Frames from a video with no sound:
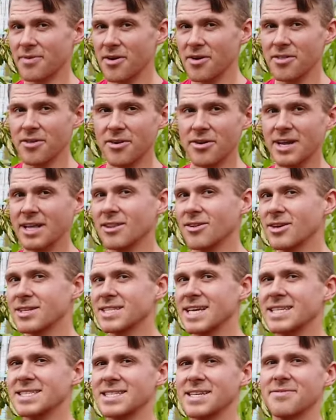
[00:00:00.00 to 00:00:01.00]
further, it
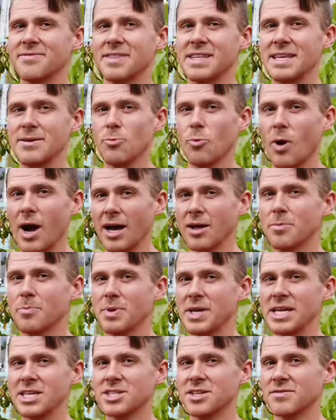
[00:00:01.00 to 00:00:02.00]
looks as if the wild
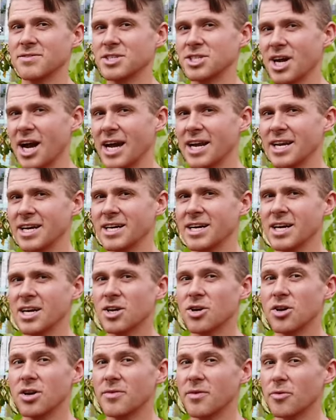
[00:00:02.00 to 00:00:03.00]
peach of China
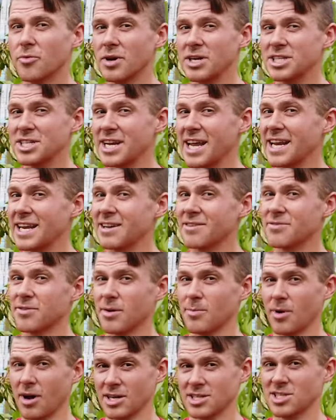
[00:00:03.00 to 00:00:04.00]
could have originated
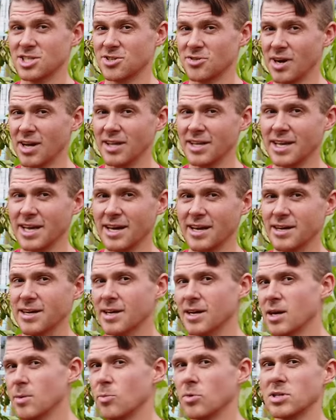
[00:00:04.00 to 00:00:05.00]
from Australia,
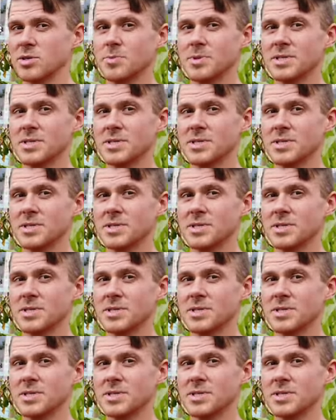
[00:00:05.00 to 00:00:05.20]
more